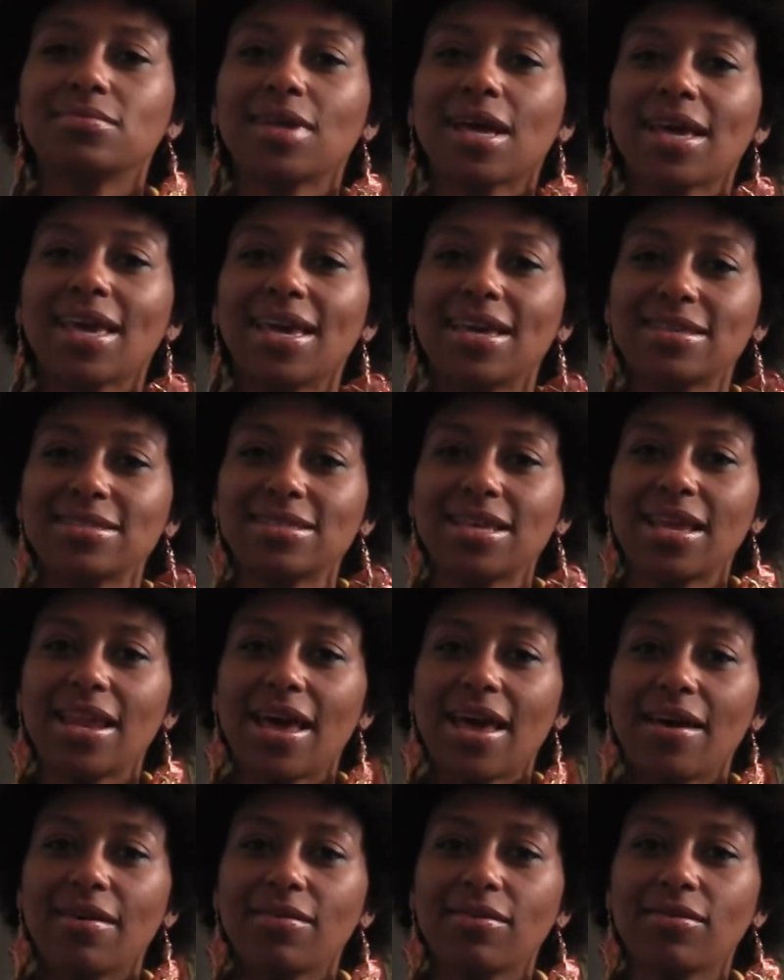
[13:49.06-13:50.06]
I can't say
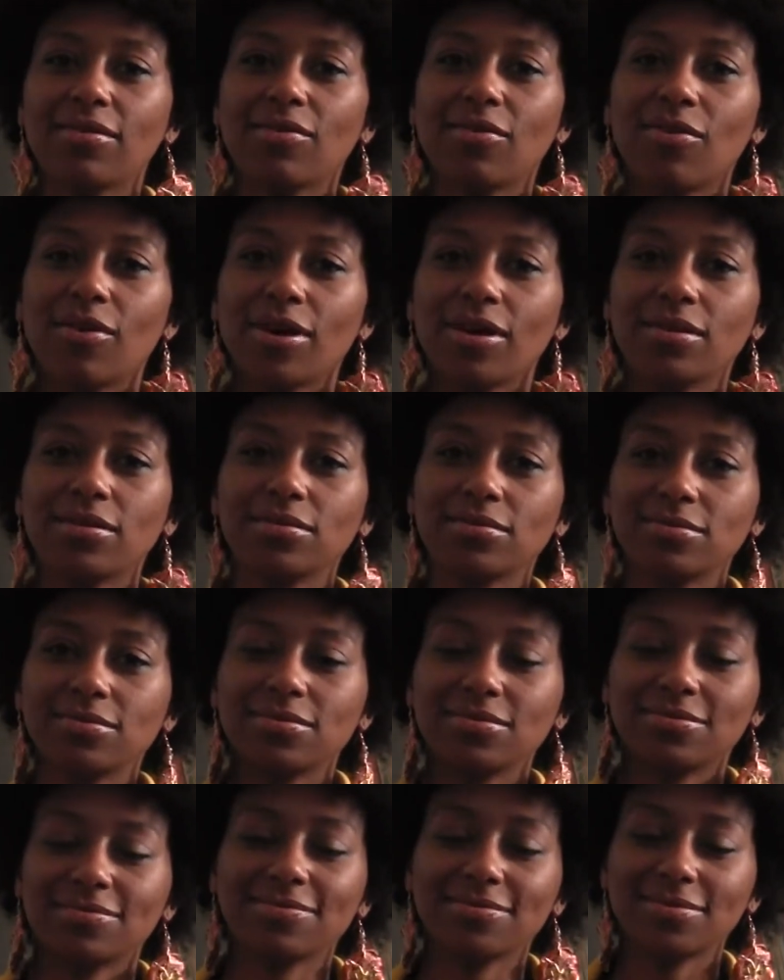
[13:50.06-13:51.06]
that on,
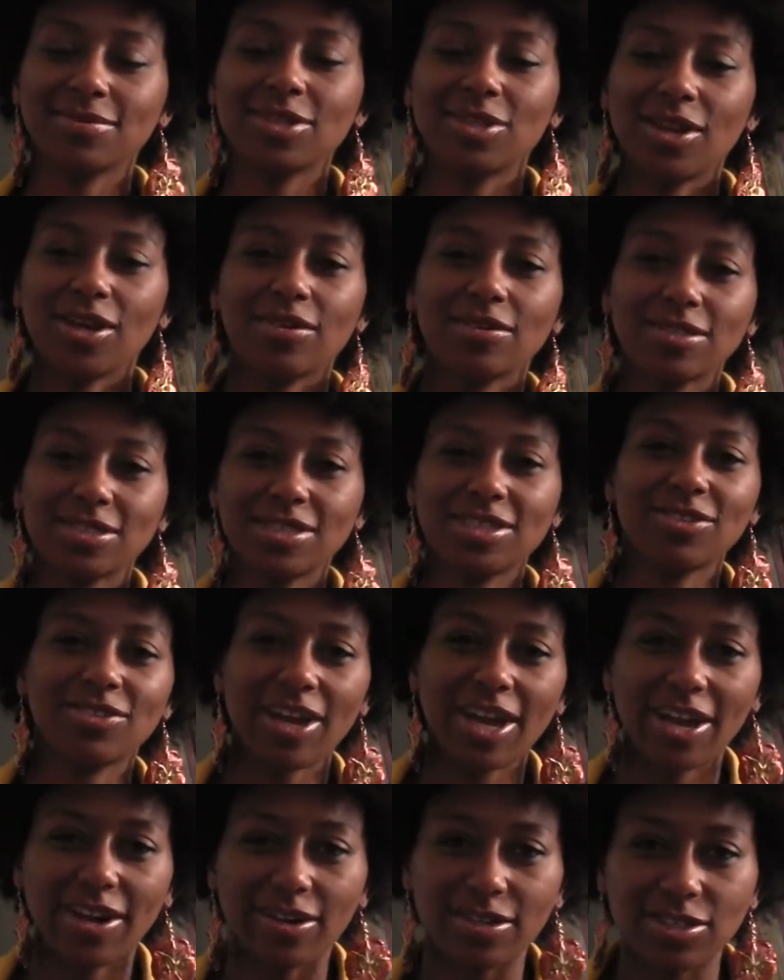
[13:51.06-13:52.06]
you know, it's still
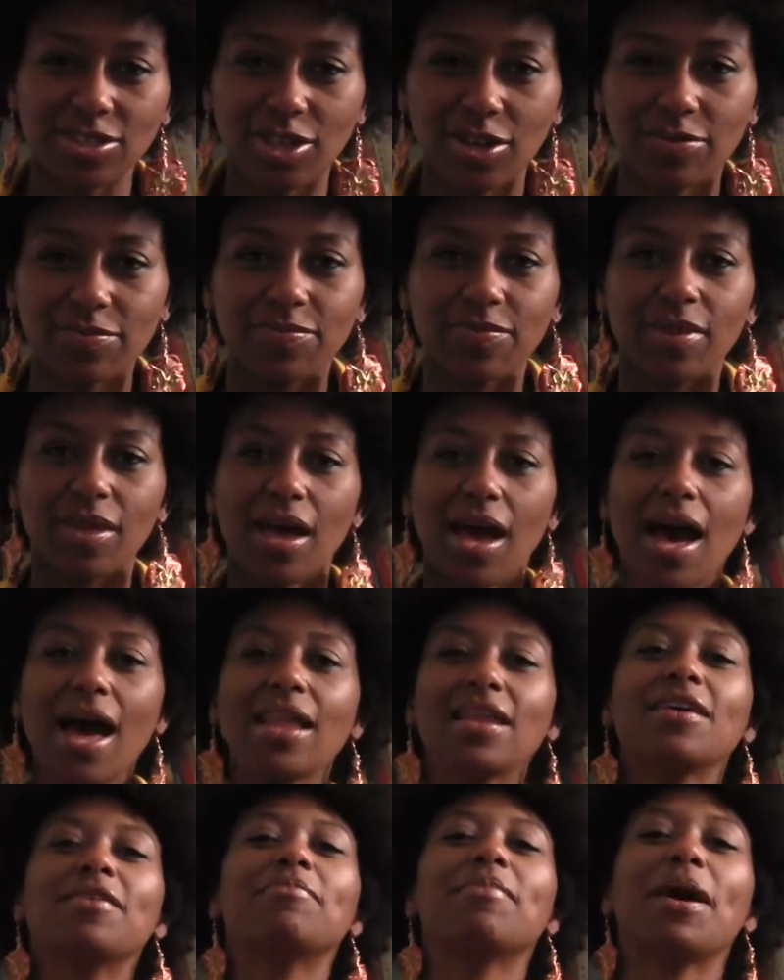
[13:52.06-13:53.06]
aired. So
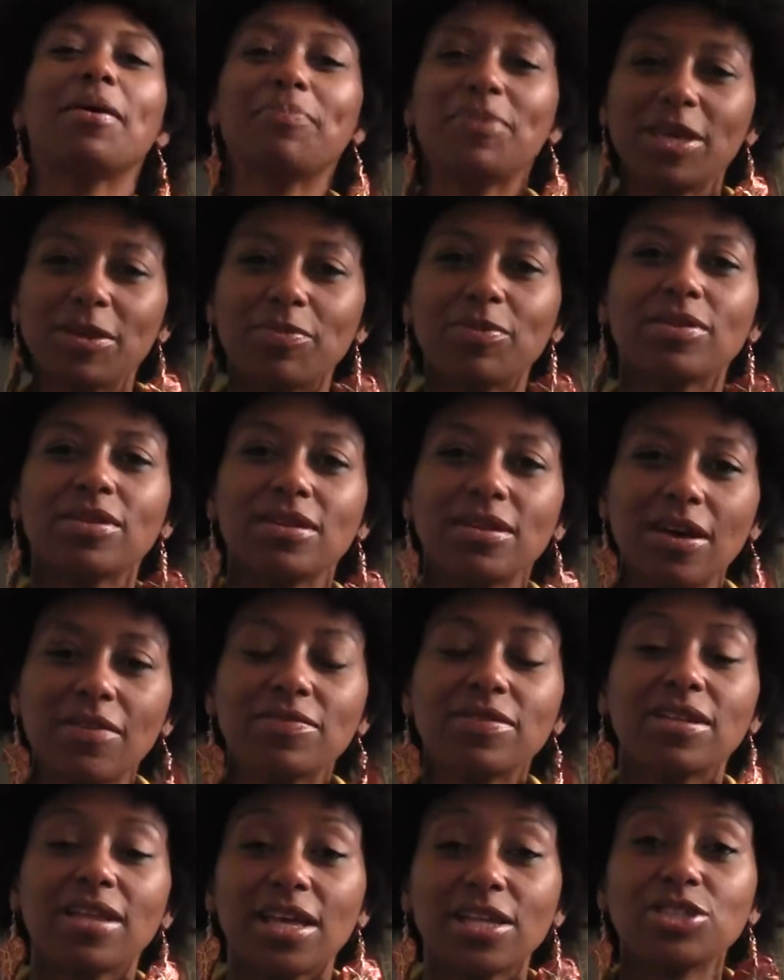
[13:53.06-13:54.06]
I love my people
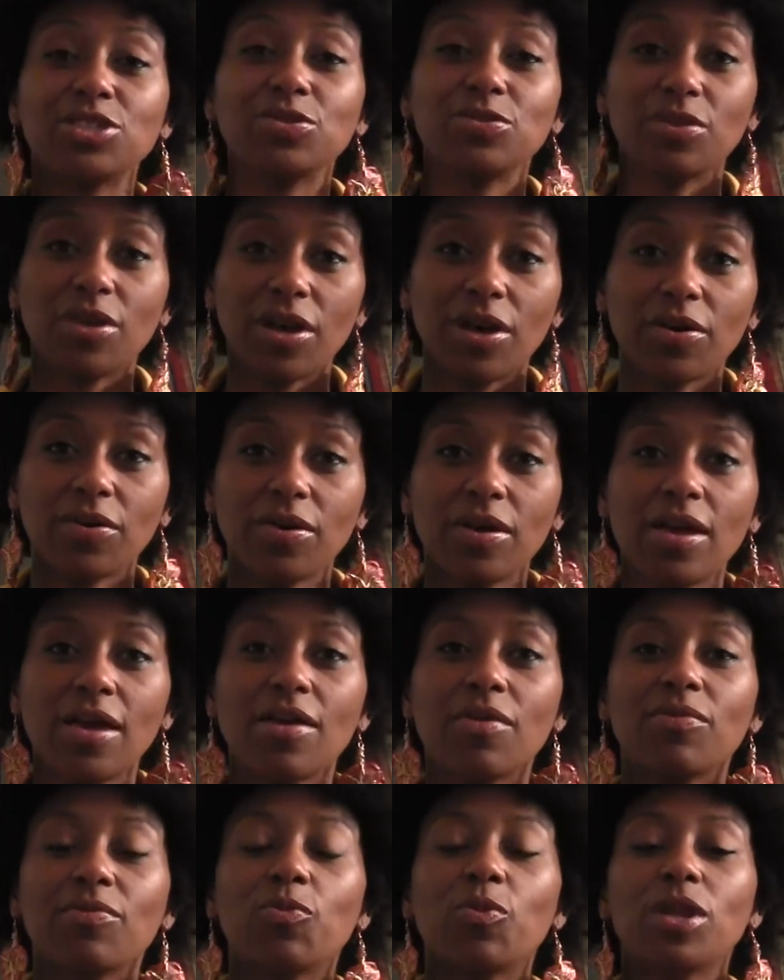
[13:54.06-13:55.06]
enough to let you know
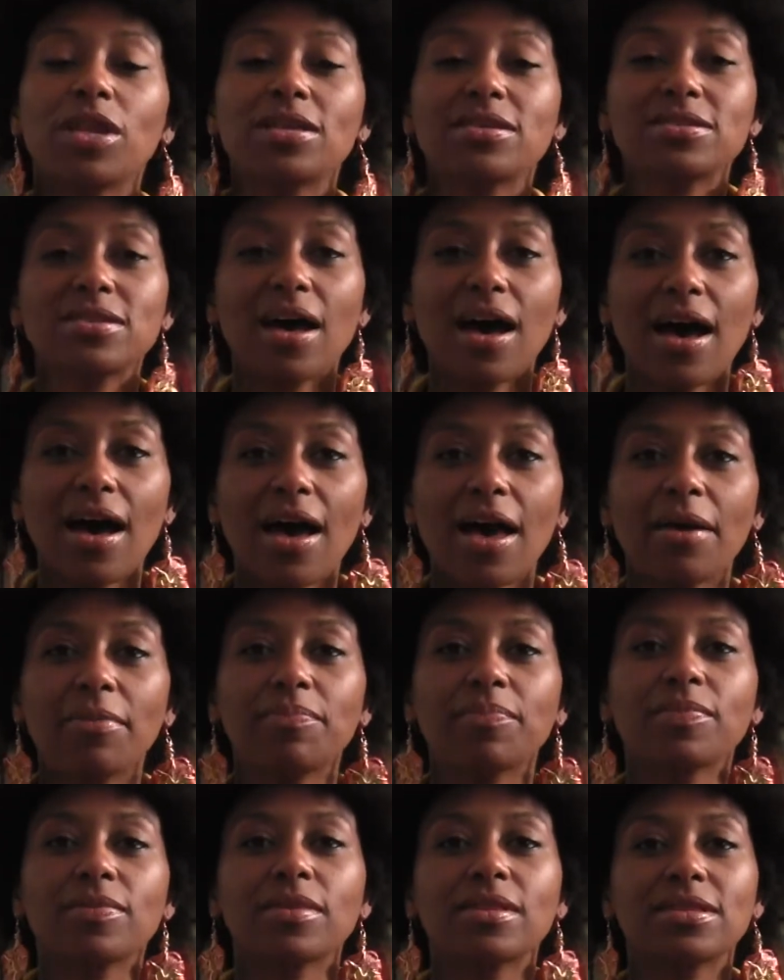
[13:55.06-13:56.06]
when it's
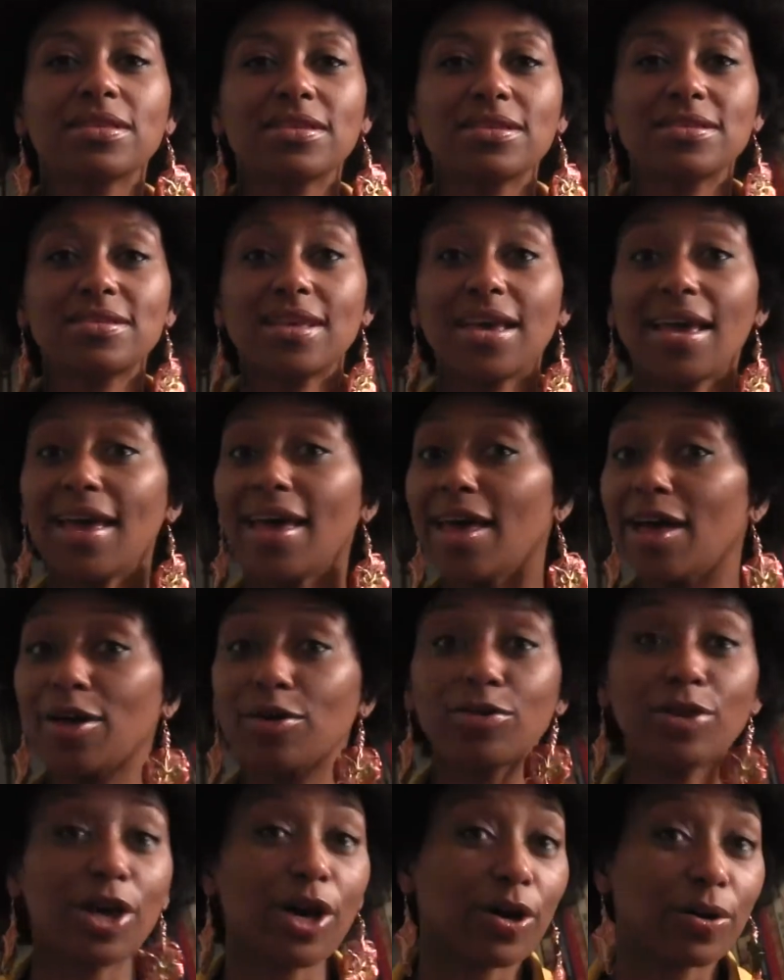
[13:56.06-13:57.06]
time to say
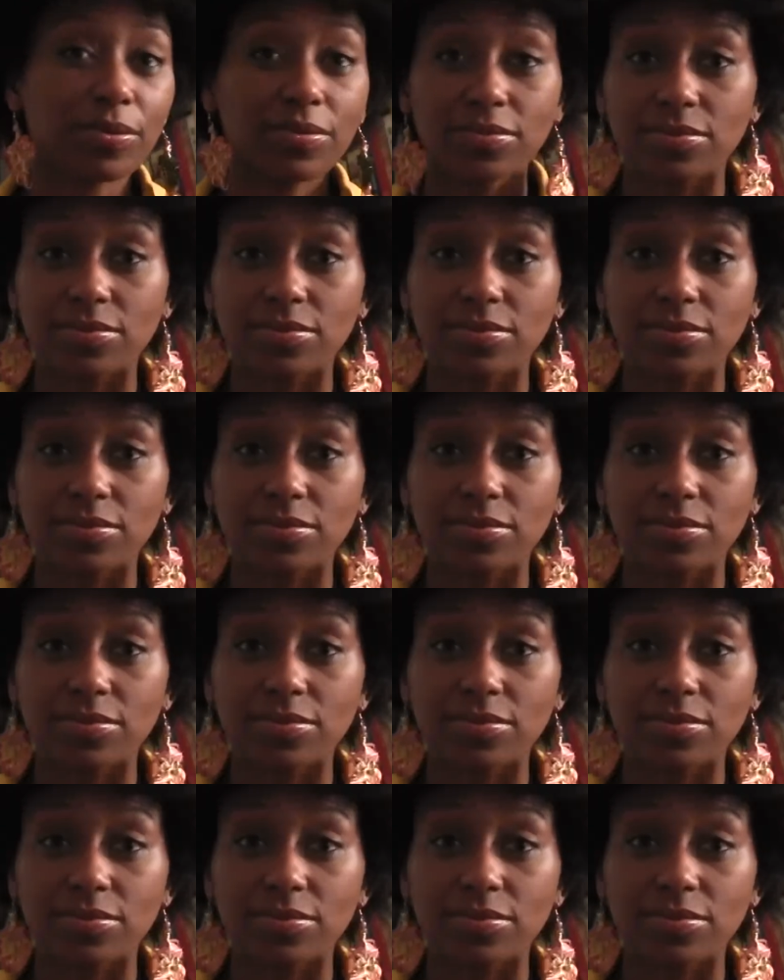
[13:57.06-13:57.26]
hell no.